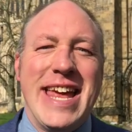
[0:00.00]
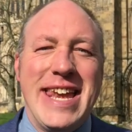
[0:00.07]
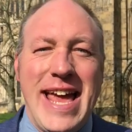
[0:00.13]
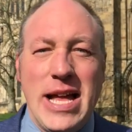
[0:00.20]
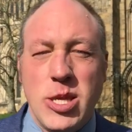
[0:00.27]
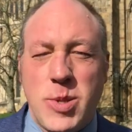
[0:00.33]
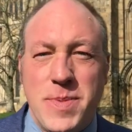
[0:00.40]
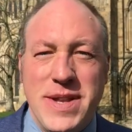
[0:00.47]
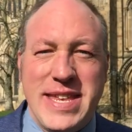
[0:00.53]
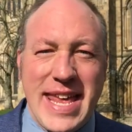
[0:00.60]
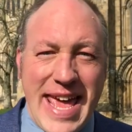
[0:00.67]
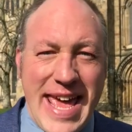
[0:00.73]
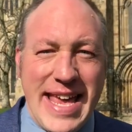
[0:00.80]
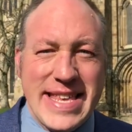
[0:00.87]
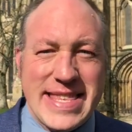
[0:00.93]
announcement
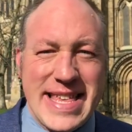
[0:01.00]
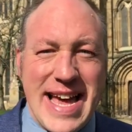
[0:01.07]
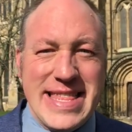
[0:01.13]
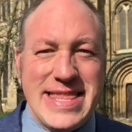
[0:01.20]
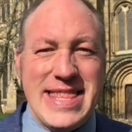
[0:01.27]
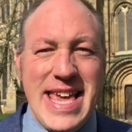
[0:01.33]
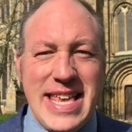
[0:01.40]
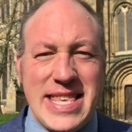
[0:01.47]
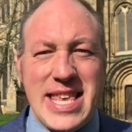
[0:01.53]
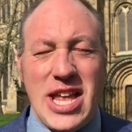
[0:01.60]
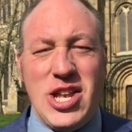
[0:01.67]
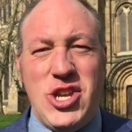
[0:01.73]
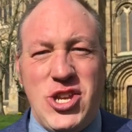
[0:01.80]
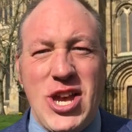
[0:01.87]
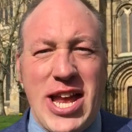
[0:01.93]
is that this
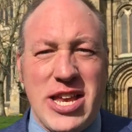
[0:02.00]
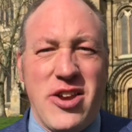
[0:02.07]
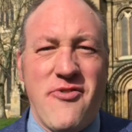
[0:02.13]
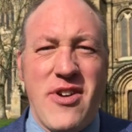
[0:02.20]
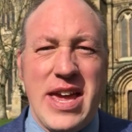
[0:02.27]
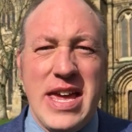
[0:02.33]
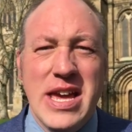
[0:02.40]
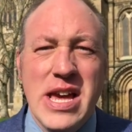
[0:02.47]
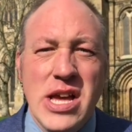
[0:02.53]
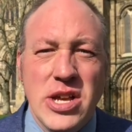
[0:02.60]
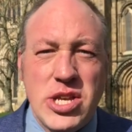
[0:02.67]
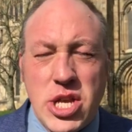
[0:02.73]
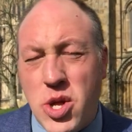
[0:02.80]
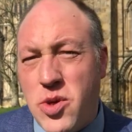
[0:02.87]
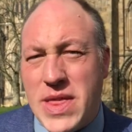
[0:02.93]
January
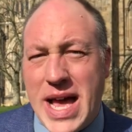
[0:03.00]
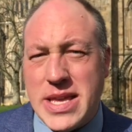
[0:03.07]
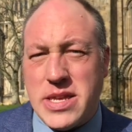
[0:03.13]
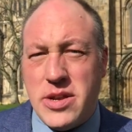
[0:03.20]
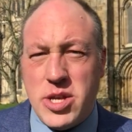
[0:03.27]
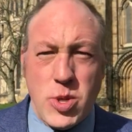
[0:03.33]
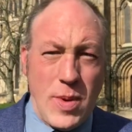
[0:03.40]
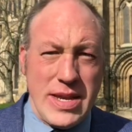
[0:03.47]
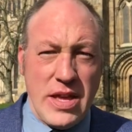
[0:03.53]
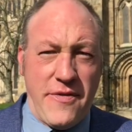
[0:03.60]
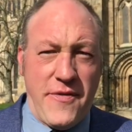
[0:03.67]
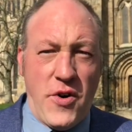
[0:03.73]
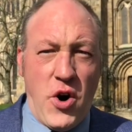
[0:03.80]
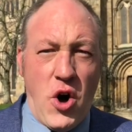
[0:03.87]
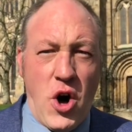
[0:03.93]

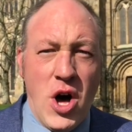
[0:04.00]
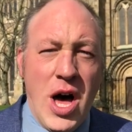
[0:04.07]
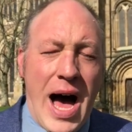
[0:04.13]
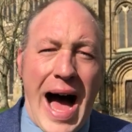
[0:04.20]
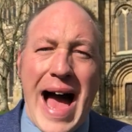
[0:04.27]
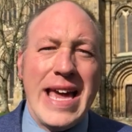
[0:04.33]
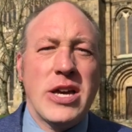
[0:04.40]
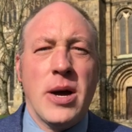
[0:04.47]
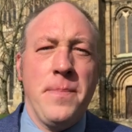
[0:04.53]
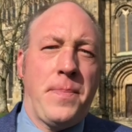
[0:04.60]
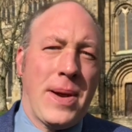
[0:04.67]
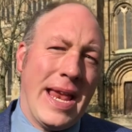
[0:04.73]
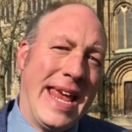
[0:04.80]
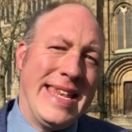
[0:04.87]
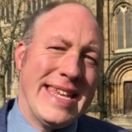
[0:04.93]
2024, I
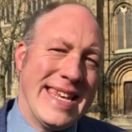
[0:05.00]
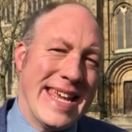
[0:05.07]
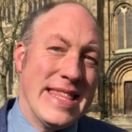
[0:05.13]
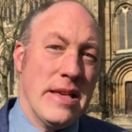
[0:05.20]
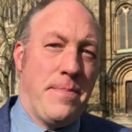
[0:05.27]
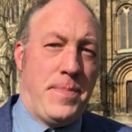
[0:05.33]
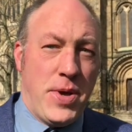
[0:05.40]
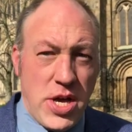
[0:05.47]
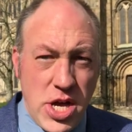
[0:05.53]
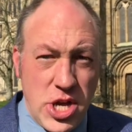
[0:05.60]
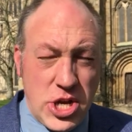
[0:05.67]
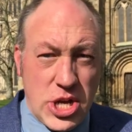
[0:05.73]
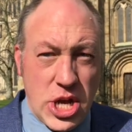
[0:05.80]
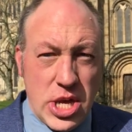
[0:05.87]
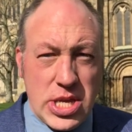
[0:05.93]
completed in the
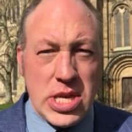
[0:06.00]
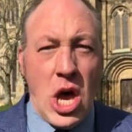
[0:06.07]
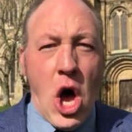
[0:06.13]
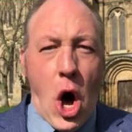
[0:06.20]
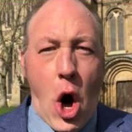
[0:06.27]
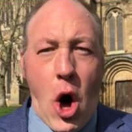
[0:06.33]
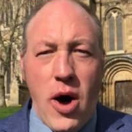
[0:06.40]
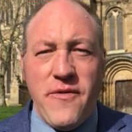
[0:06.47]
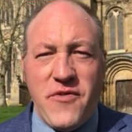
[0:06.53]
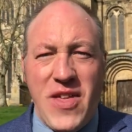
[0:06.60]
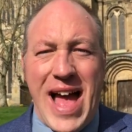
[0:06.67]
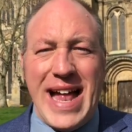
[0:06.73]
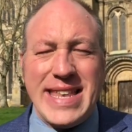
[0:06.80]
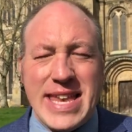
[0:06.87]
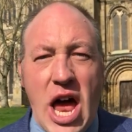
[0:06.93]
purchase of
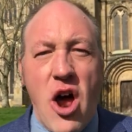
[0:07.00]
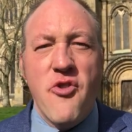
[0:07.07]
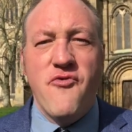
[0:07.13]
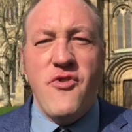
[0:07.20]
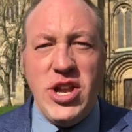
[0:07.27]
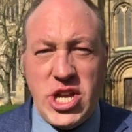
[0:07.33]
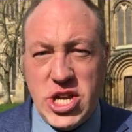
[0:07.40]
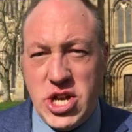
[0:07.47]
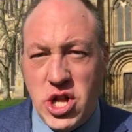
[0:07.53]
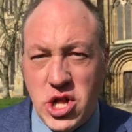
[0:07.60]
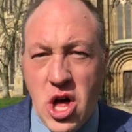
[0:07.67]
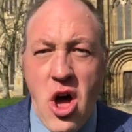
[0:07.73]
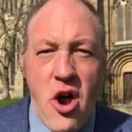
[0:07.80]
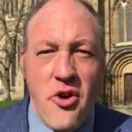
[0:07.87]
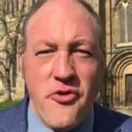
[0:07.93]
that
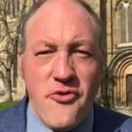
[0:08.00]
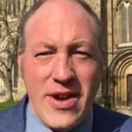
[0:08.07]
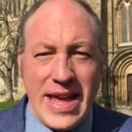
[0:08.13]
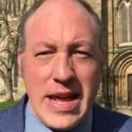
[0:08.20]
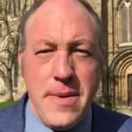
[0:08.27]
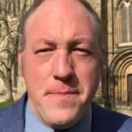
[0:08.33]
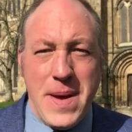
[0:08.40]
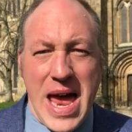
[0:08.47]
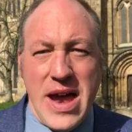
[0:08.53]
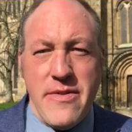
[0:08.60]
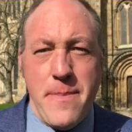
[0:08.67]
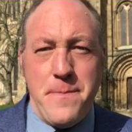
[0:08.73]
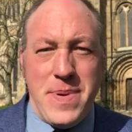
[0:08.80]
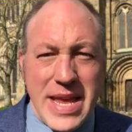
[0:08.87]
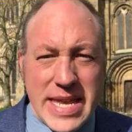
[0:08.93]
original ring bearer
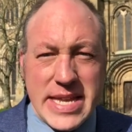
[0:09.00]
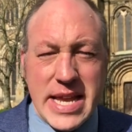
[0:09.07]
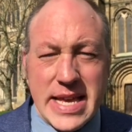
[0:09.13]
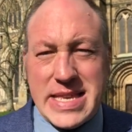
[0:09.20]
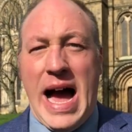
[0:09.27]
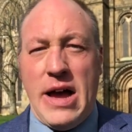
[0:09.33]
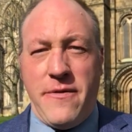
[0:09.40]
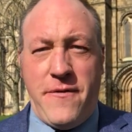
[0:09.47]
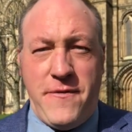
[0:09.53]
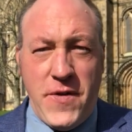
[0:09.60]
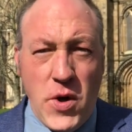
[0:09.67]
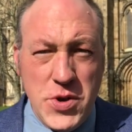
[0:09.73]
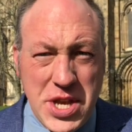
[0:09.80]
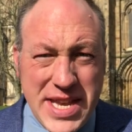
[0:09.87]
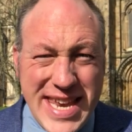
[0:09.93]
business. I
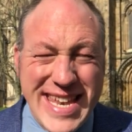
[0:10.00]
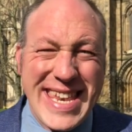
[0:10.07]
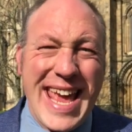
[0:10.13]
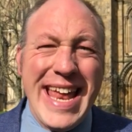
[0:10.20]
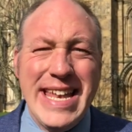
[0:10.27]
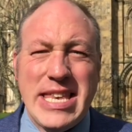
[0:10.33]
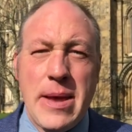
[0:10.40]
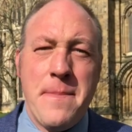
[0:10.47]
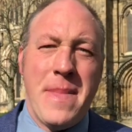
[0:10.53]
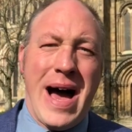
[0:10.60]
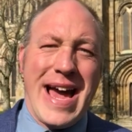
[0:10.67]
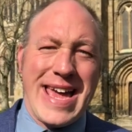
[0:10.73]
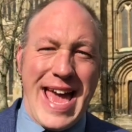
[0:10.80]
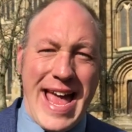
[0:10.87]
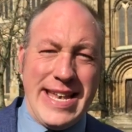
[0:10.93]
folded it into
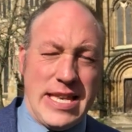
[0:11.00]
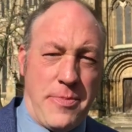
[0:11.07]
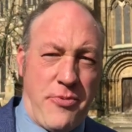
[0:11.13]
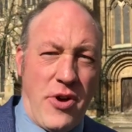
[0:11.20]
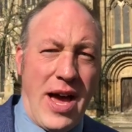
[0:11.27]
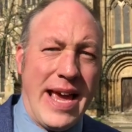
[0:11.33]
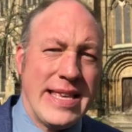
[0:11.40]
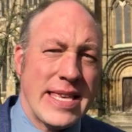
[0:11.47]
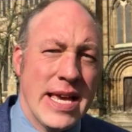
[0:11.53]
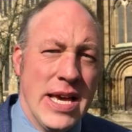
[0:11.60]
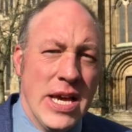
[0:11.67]
my enterprise,